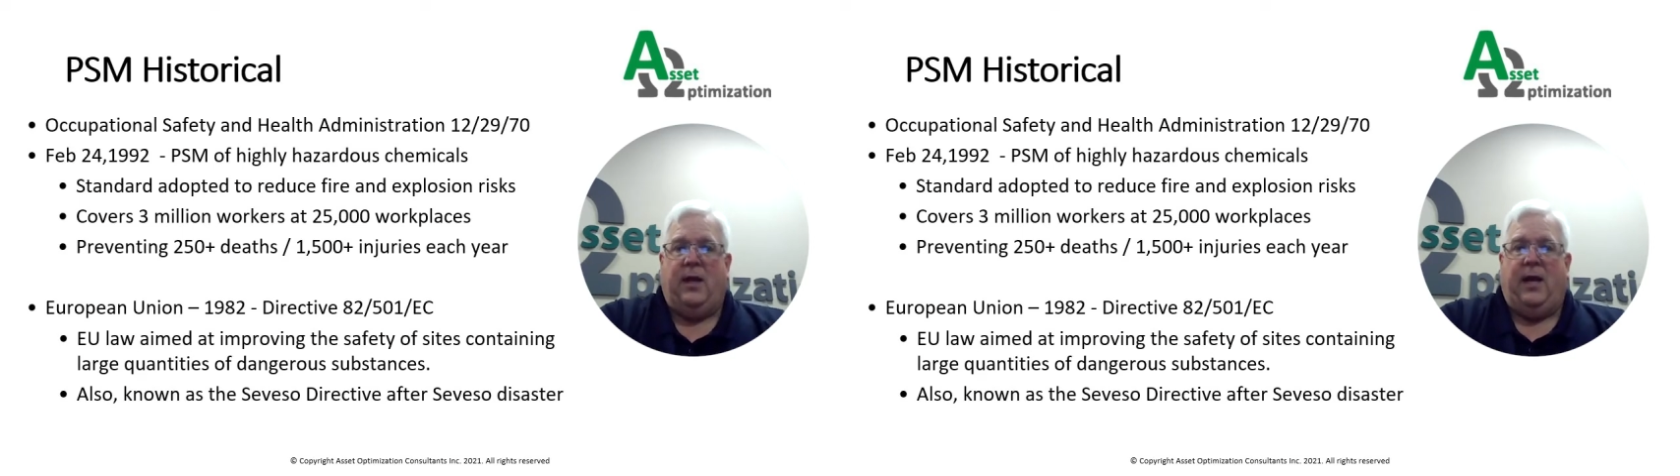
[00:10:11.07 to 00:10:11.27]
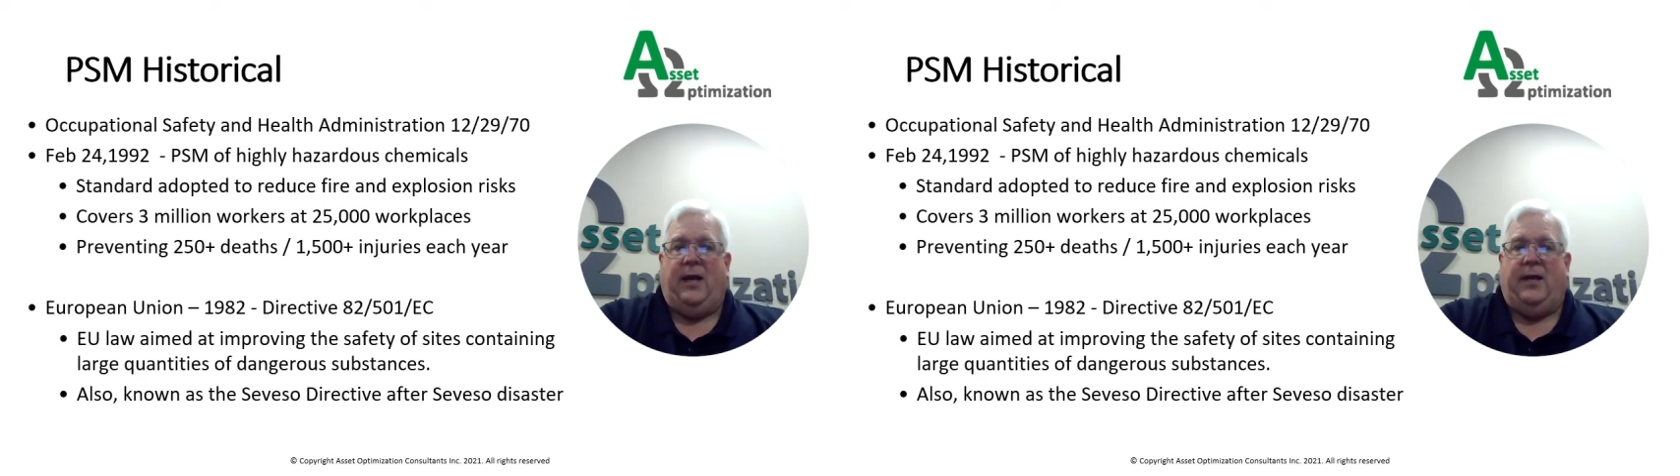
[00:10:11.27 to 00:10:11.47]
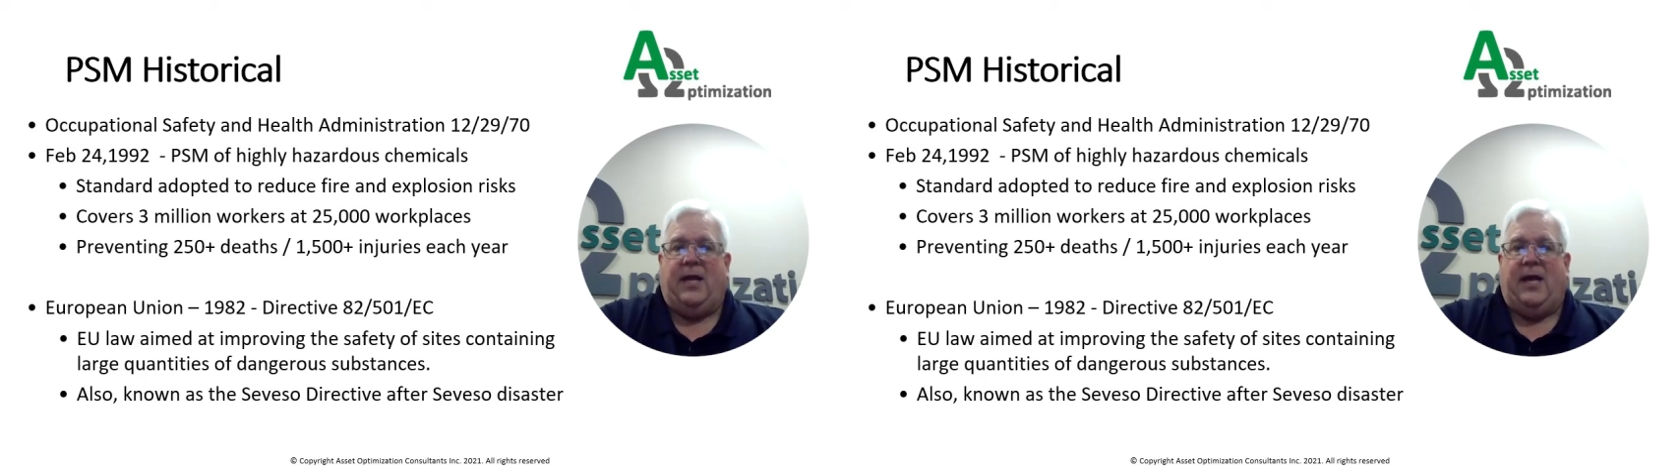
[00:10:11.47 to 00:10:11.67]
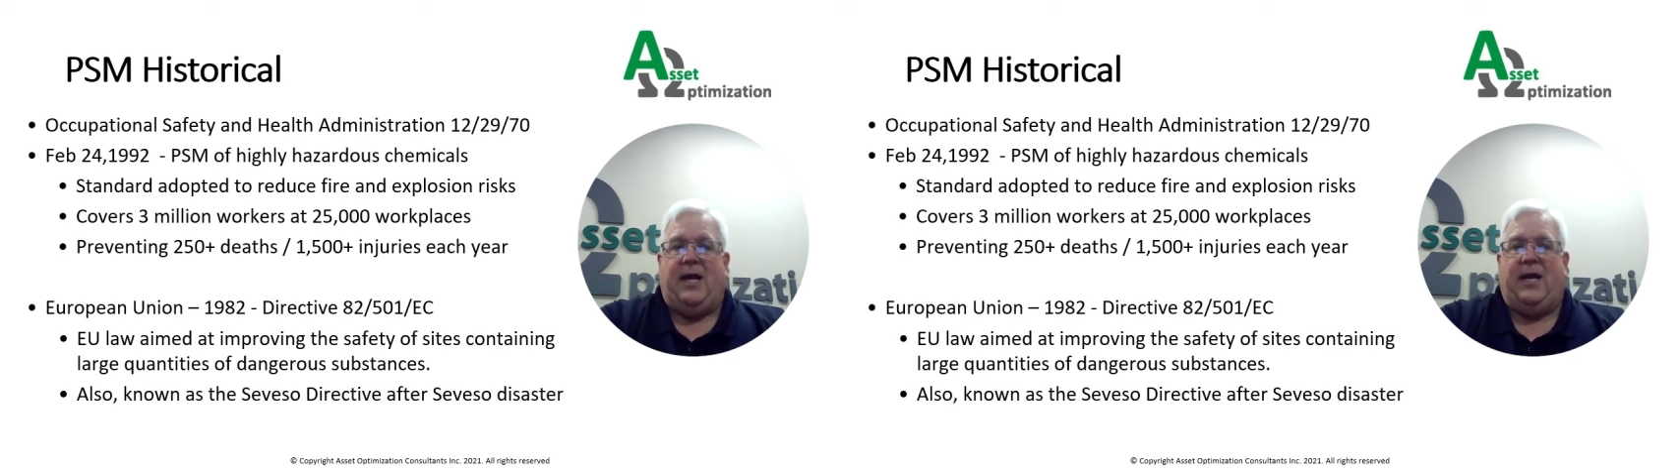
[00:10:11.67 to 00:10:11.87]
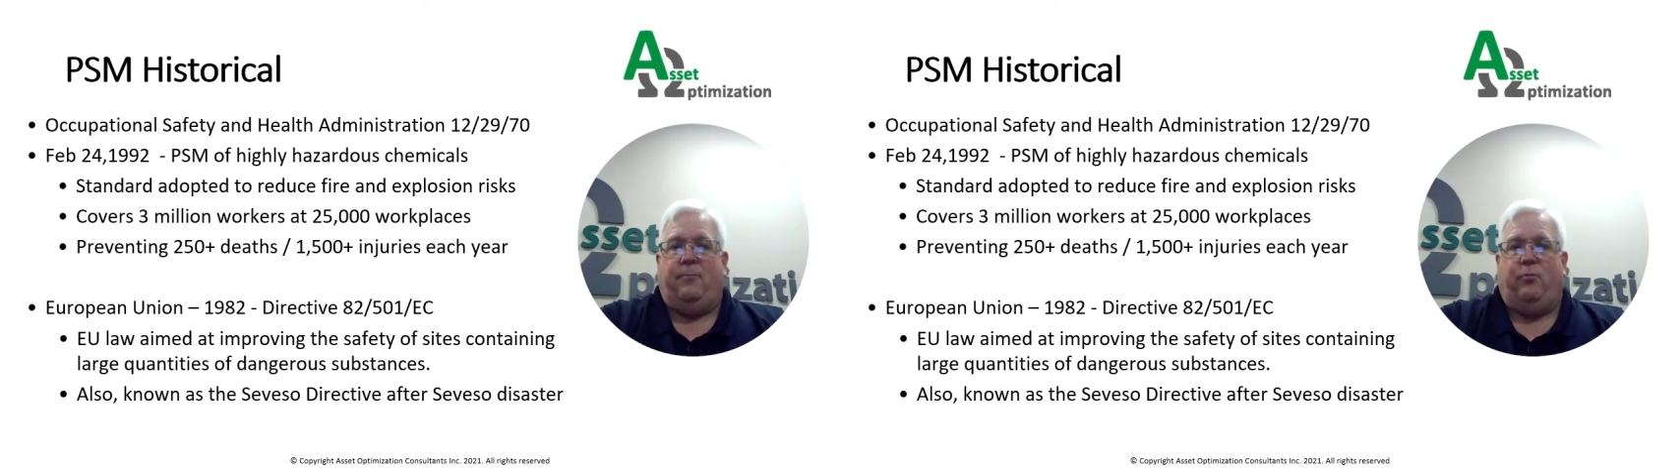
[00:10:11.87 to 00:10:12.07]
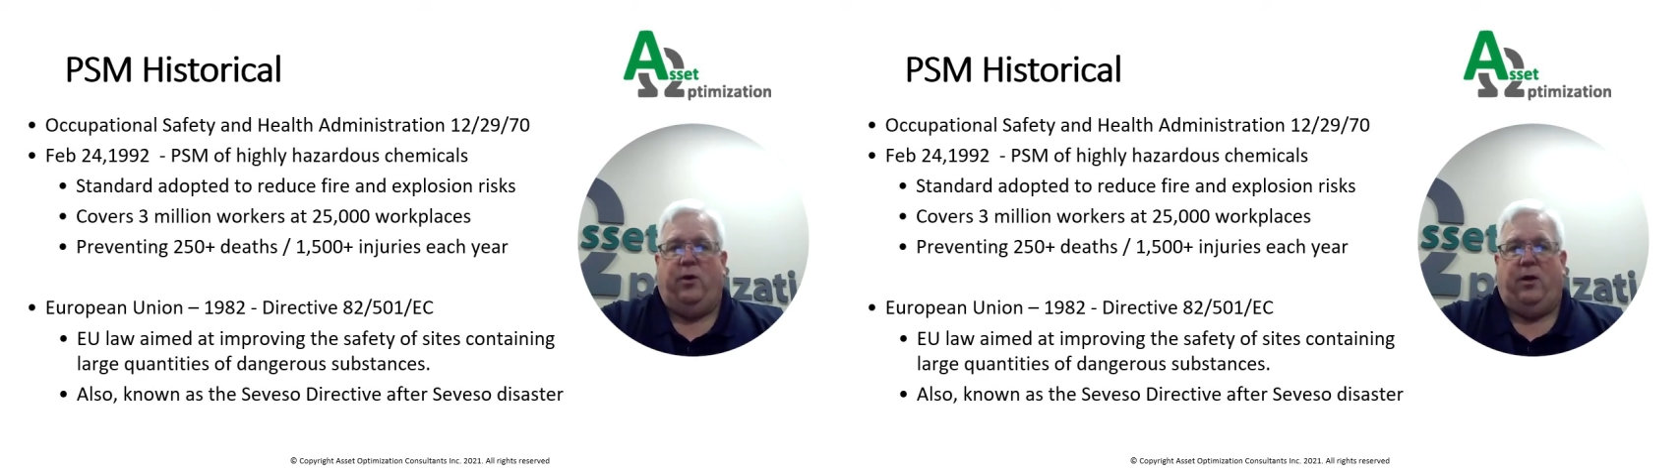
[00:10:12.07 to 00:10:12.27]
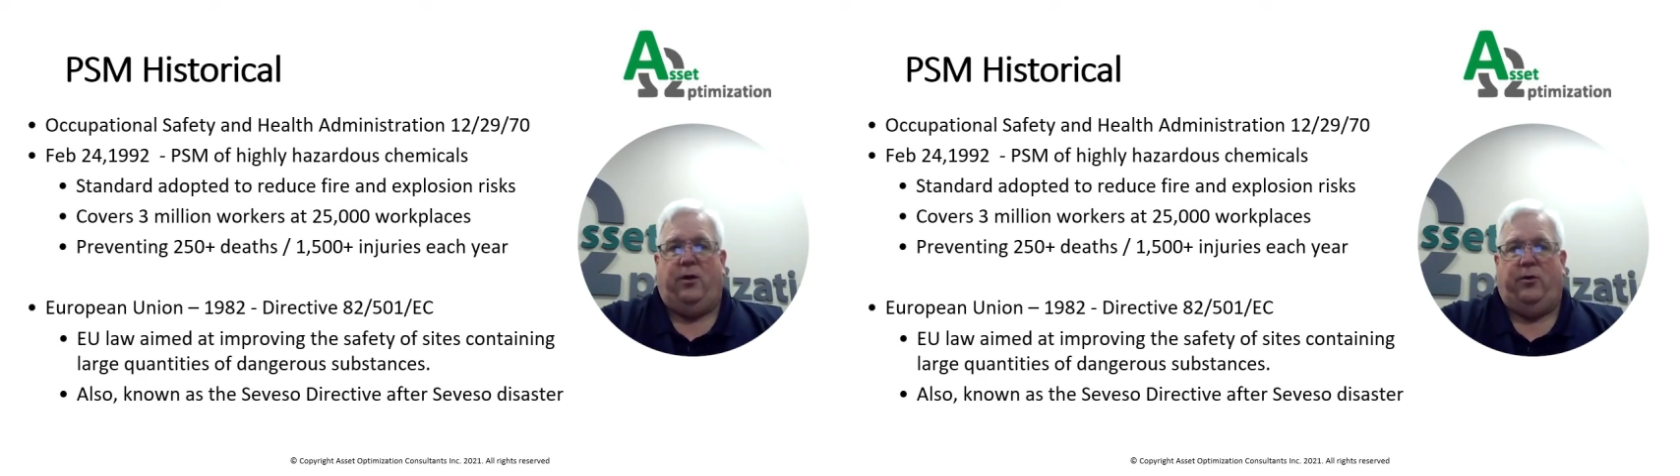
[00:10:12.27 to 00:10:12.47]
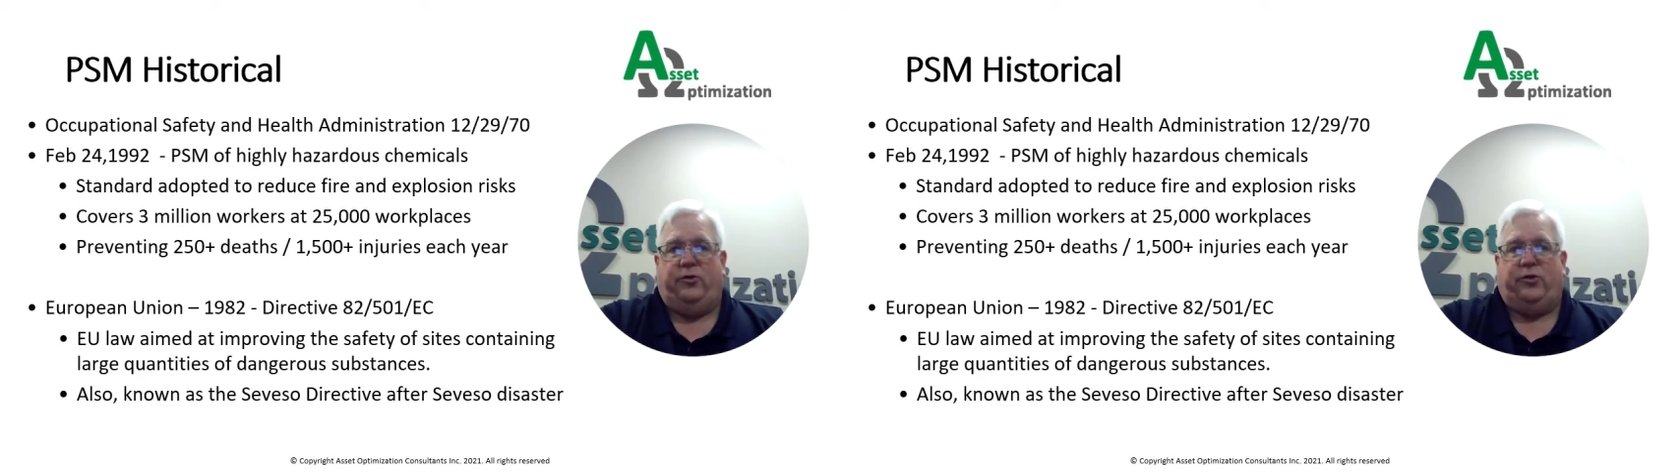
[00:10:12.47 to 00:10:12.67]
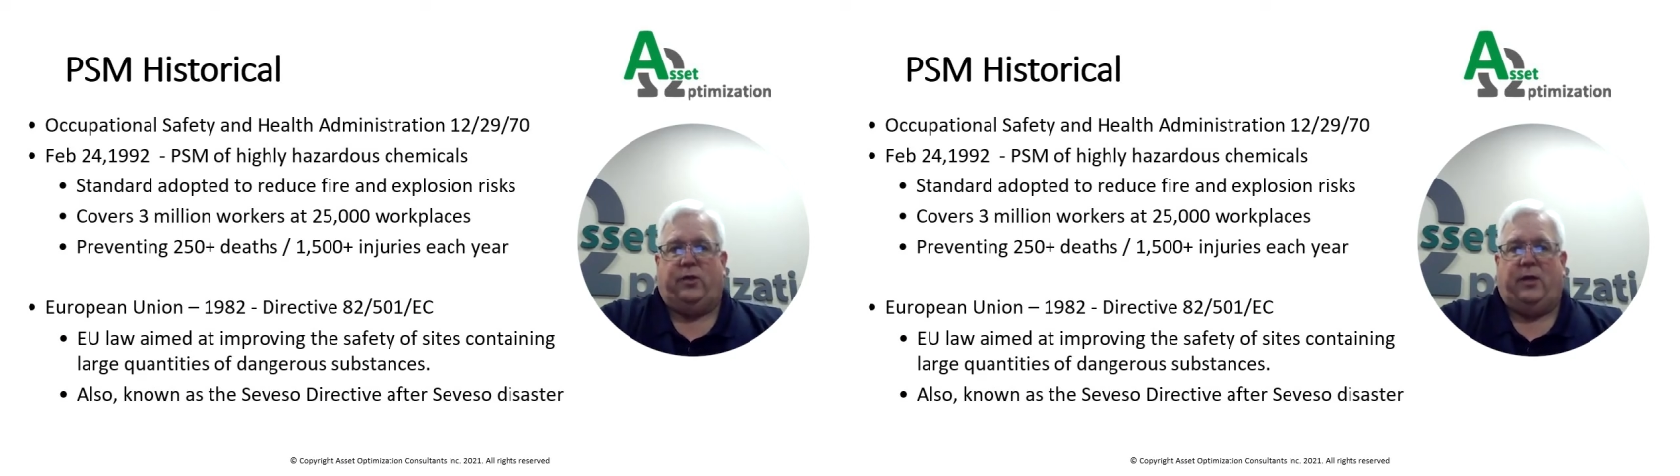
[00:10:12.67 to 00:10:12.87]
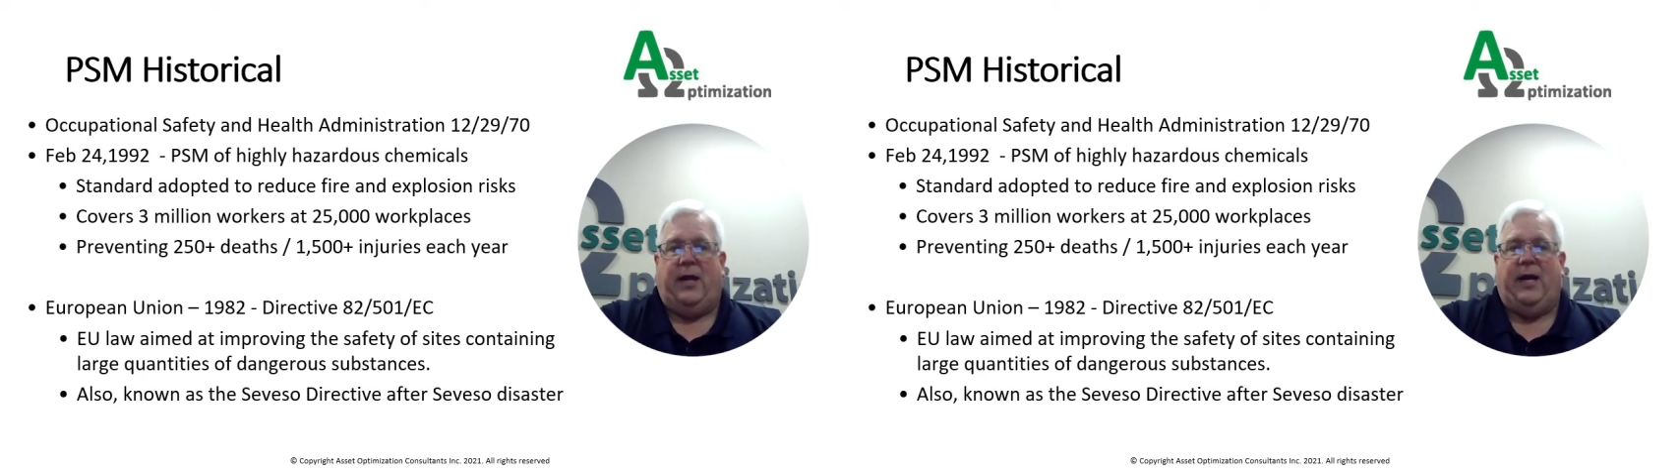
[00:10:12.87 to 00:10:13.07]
and they produced